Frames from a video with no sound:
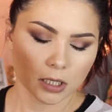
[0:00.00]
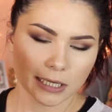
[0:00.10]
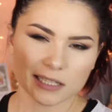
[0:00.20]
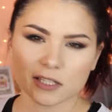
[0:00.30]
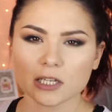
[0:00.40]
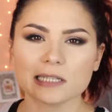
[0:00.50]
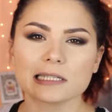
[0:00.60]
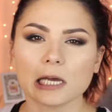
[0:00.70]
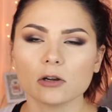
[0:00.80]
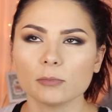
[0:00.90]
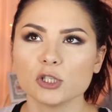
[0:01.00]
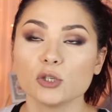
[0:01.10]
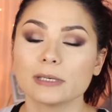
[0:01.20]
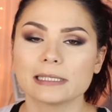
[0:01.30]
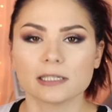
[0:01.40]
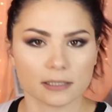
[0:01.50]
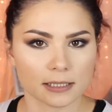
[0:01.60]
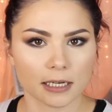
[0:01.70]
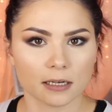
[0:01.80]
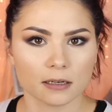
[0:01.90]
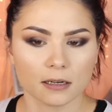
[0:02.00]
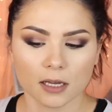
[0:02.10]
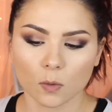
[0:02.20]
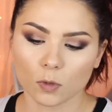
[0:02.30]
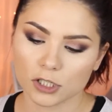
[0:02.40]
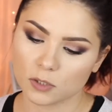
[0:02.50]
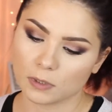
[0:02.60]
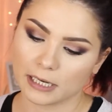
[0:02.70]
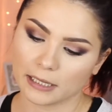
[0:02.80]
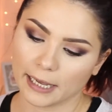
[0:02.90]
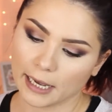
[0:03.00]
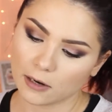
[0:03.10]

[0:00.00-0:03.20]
it's subtle, but you can still see it, which is what I like.